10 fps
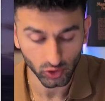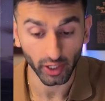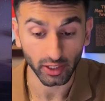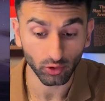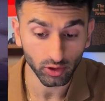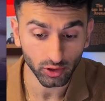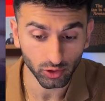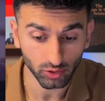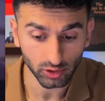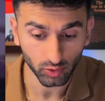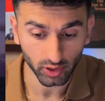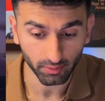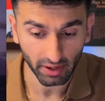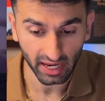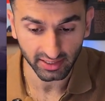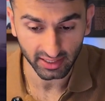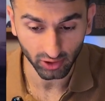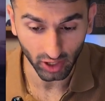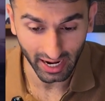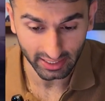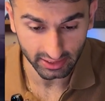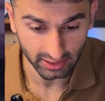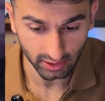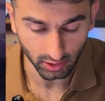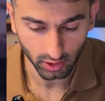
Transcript: Sorry, in order to do this, we're going to pass in our ID.